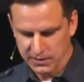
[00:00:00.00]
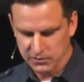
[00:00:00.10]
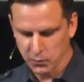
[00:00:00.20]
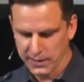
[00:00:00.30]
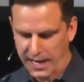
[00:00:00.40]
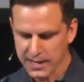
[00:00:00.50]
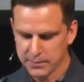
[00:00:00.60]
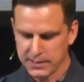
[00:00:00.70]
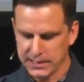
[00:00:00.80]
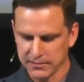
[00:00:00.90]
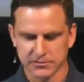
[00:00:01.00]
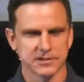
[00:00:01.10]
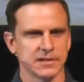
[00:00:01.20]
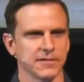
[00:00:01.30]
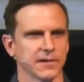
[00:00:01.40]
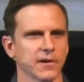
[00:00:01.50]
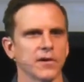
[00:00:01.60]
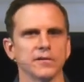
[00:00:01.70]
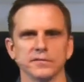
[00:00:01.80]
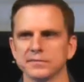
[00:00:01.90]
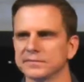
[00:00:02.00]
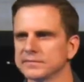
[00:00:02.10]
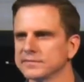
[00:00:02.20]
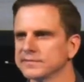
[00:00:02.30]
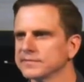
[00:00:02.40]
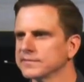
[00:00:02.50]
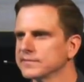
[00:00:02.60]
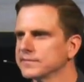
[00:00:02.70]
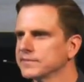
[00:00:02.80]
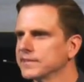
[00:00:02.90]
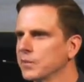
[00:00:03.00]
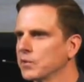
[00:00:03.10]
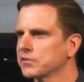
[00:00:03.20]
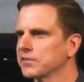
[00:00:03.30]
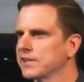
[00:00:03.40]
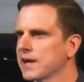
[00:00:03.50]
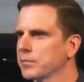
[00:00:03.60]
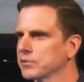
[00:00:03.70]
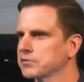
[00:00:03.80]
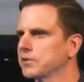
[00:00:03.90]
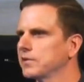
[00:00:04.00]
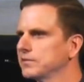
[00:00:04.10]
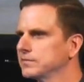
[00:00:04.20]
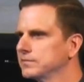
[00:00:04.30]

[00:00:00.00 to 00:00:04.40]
So when Adam and Eve sinned in the garden, it wasn't the apple's fault.